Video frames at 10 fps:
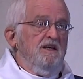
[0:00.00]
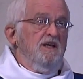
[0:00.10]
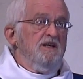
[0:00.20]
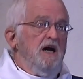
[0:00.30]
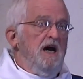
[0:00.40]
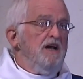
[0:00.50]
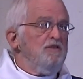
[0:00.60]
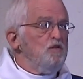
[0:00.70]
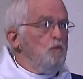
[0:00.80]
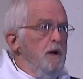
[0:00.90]

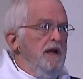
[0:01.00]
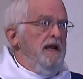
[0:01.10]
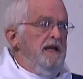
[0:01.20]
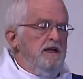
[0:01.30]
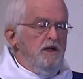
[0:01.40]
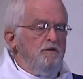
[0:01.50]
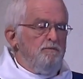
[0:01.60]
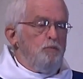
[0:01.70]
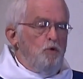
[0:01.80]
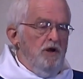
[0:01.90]
God's way of
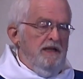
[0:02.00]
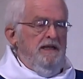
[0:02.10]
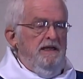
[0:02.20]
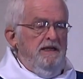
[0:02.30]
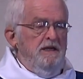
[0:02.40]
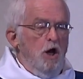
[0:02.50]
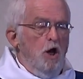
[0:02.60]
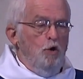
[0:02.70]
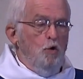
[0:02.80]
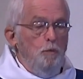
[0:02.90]
bringing
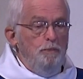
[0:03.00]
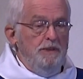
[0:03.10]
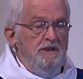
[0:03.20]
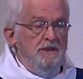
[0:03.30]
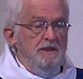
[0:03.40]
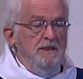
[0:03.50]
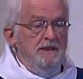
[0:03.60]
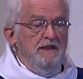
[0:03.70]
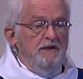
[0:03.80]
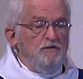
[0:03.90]
hope
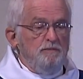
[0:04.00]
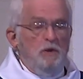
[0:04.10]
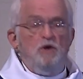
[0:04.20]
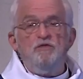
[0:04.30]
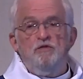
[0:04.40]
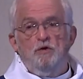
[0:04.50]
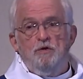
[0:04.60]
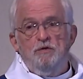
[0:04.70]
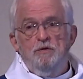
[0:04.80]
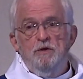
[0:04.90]
is personal
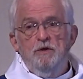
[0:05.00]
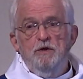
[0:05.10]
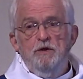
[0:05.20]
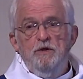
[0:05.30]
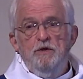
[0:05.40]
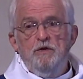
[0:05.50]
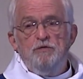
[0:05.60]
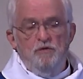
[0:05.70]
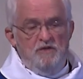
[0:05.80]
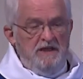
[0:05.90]

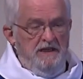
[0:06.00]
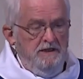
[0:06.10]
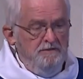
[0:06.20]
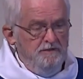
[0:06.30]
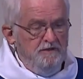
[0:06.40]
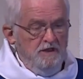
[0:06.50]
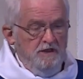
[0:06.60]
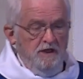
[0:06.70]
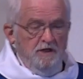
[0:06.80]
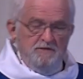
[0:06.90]
through the gift
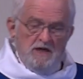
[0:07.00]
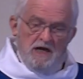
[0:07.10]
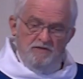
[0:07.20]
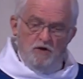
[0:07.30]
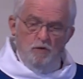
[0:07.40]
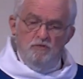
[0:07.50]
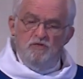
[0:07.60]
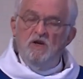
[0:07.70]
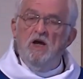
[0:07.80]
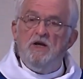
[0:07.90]
of God's own
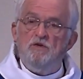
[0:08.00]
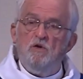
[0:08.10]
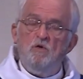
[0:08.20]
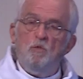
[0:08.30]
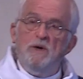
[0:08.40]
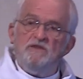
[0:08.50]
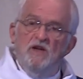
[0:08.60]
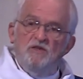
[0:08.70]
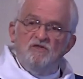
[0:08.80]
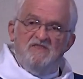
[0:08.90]
Son with
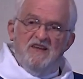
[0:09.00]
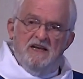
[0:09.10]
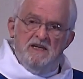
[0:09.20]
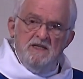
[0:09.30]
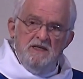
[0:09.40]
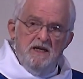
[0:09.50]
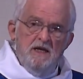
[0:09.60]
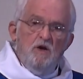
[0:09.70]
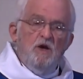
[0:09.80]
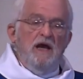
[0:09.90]
us then
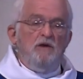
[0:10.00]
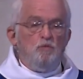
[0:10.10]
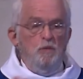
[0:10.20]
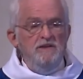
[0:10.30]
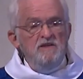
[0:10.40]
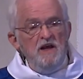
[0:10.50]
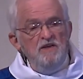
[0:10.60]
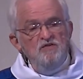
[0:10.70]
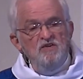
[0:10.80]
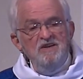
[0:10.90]
and with
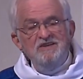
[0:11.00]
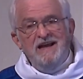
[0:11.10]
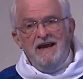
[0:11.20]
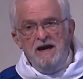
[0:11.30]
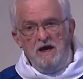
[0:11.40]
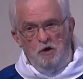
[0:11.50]
us now